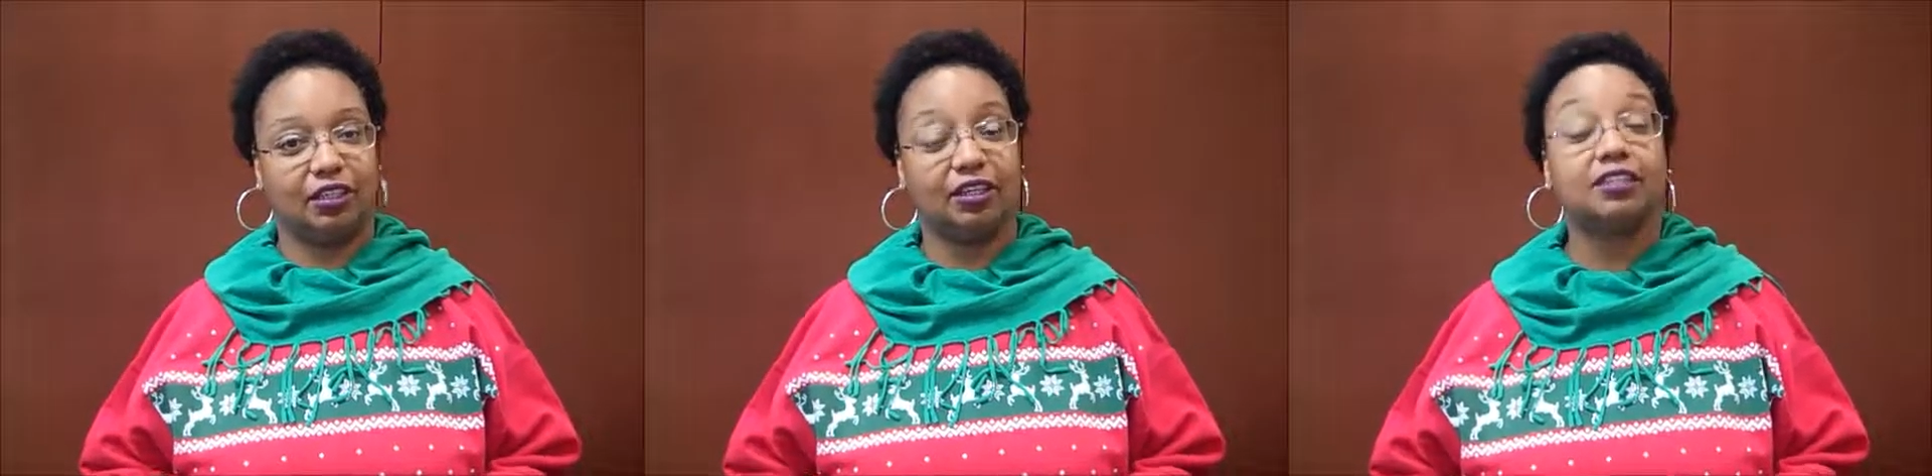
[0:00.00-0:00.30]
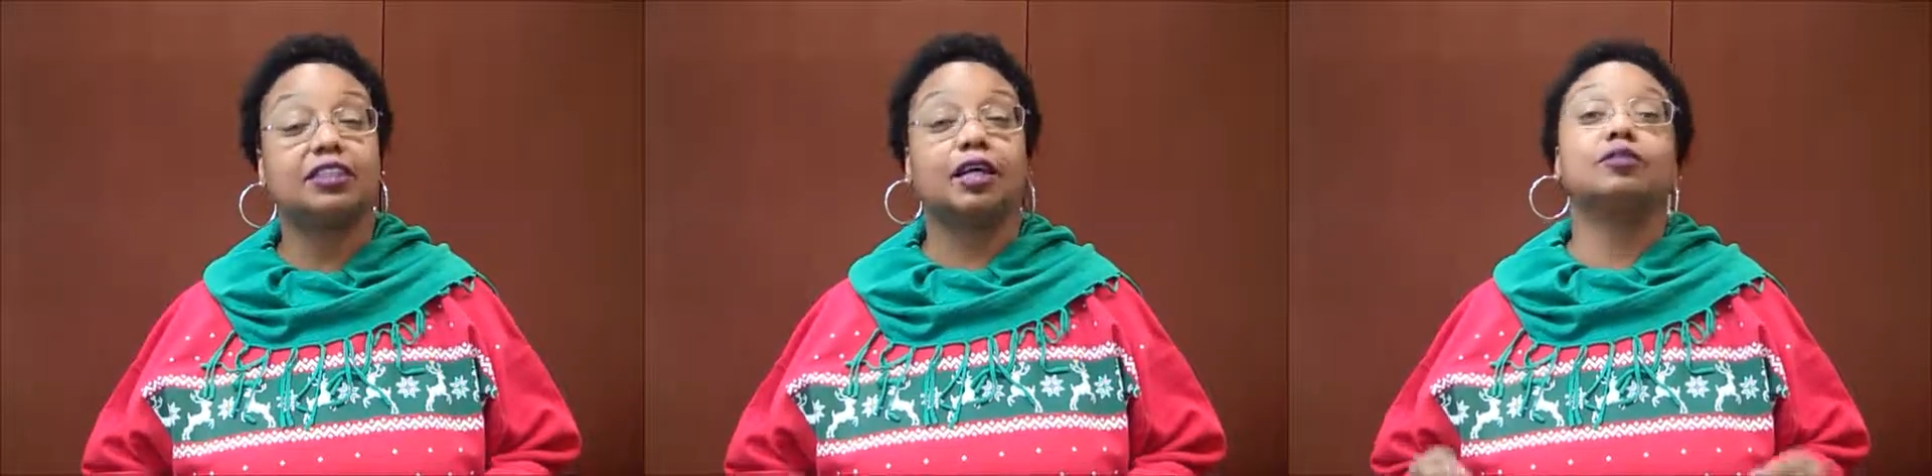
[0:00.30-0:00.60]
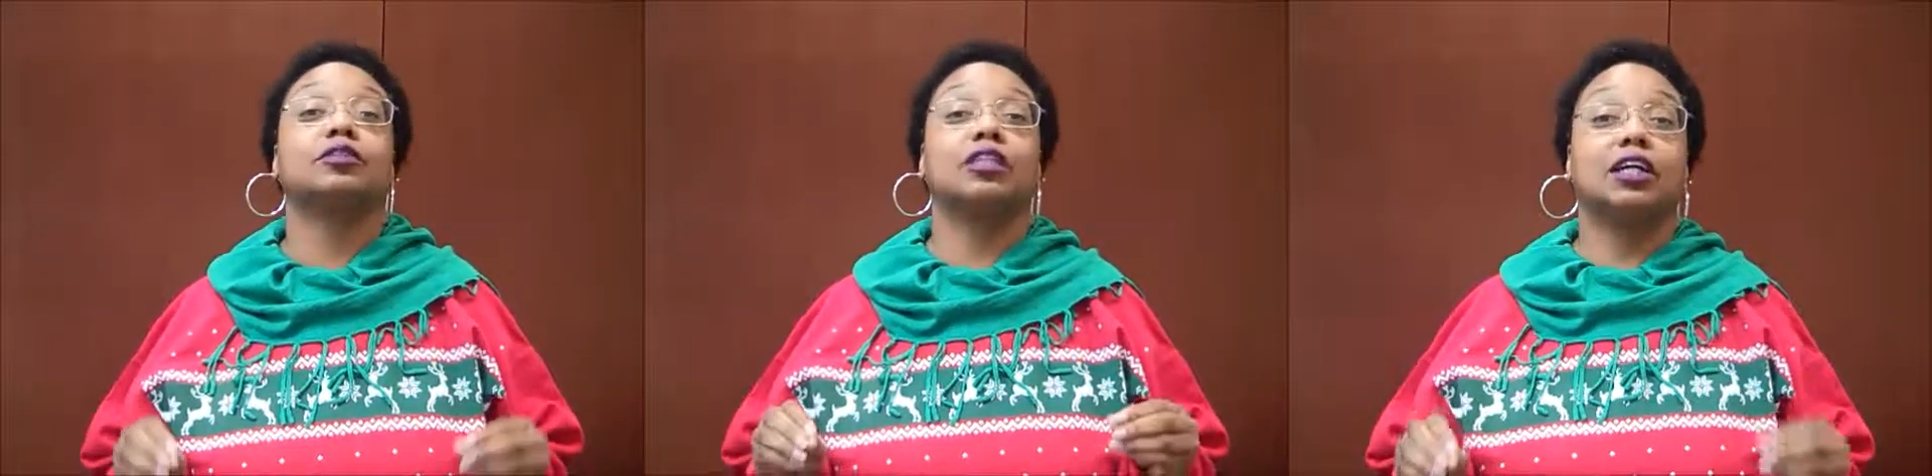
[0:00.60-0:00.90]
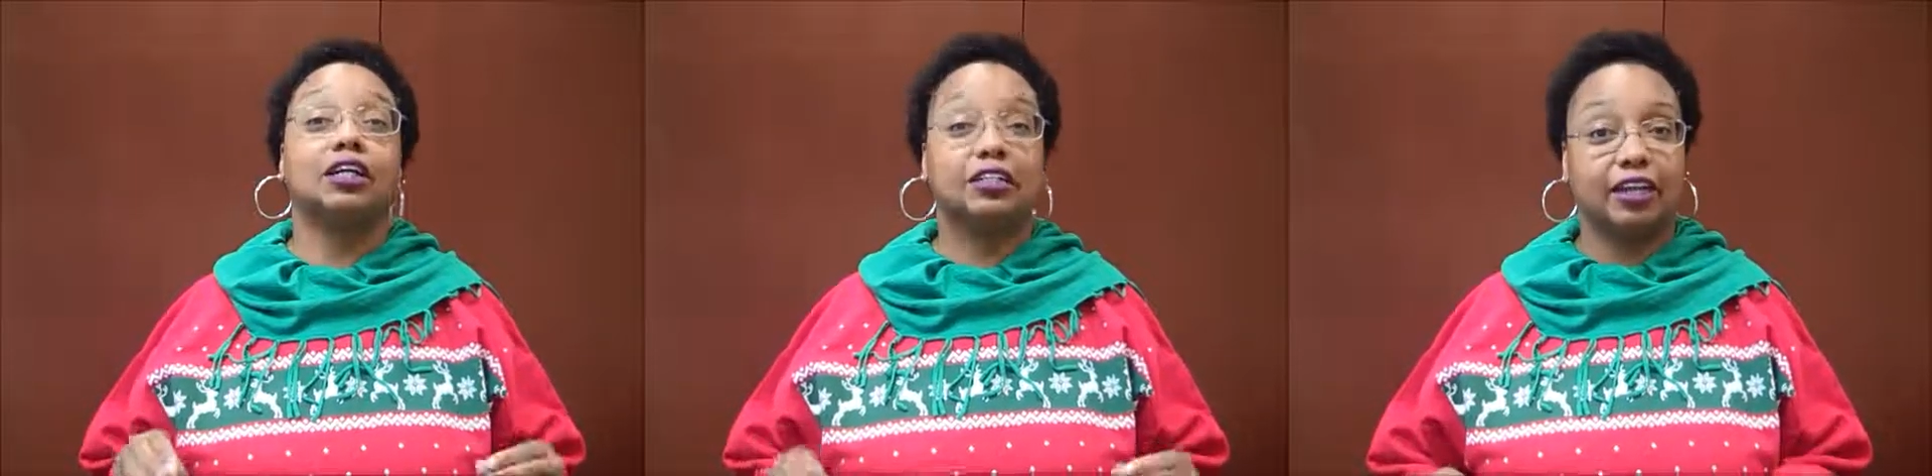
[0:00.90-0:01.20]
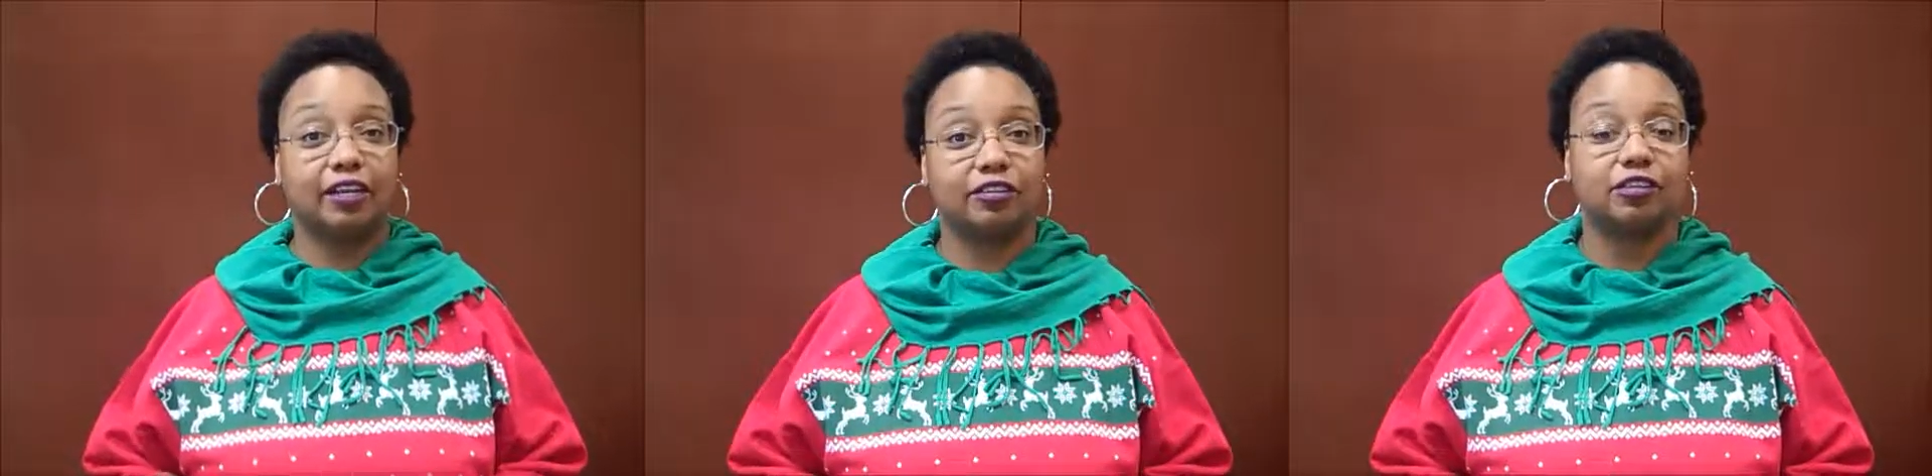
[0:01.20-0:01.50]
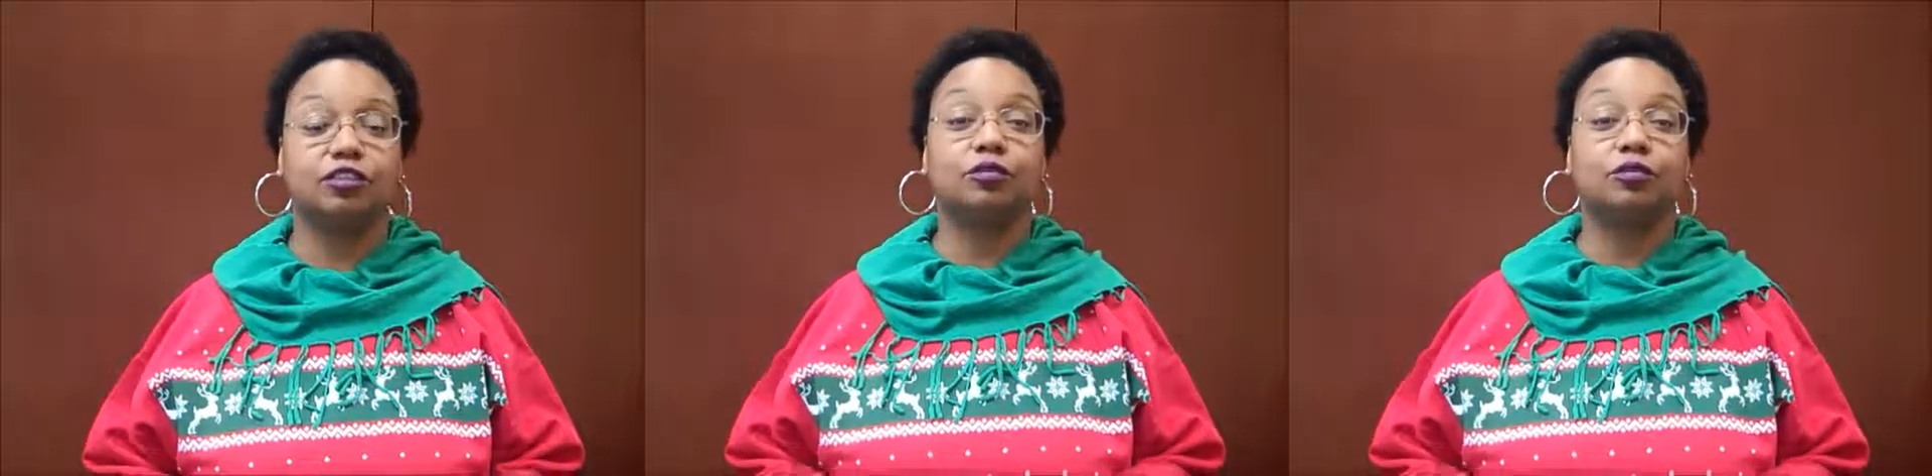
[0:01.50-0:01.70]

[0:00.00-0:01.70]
It is absolutely hilarious.